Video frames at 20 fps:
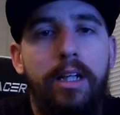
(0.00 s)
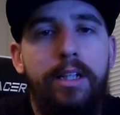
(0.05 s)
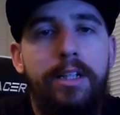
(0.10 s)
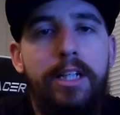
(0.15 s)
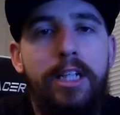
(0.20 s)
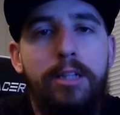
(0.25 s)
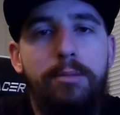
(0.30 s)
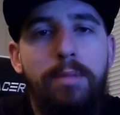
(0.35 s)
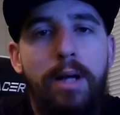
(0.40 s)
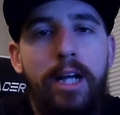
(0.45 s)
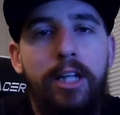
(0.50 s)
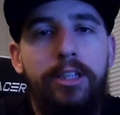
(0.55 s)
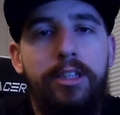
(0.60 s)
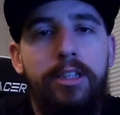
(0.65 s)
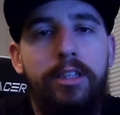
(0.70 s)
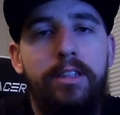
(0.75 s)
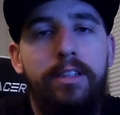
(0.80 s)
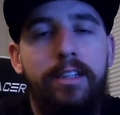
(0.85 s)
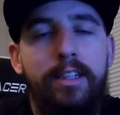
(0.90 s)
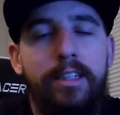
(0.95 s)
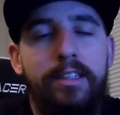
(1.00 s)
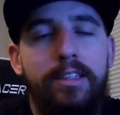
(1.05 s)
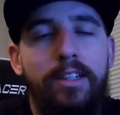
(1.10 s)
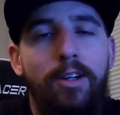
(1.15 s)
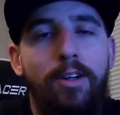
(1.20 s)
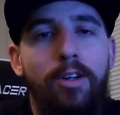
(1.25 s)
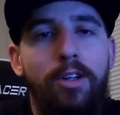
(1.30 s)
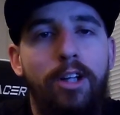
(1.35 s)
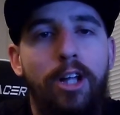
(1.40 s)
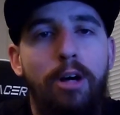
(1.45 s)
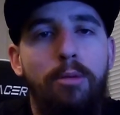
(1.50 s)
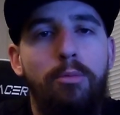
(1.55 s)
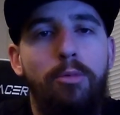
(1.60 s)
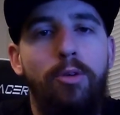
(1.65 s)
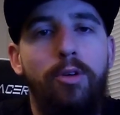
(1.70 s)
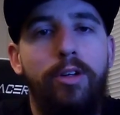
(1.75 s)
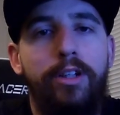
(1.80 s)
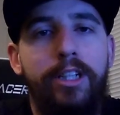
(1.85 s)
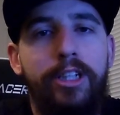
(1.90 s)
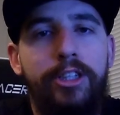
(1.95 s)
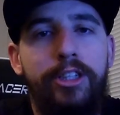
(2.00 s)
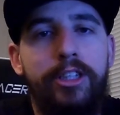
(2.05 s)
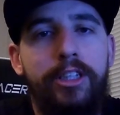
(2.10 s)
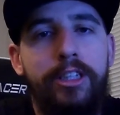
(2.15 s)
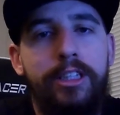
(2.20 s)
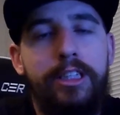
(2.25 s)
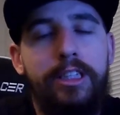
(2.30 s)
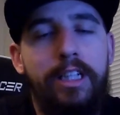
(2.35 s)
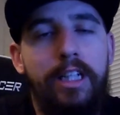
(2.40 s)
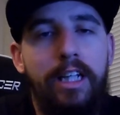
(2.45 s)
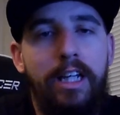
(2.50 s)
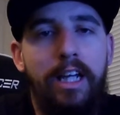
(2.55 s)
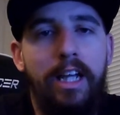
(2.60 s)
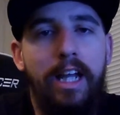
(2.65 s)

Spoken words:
Dispatching is a whole lot more than just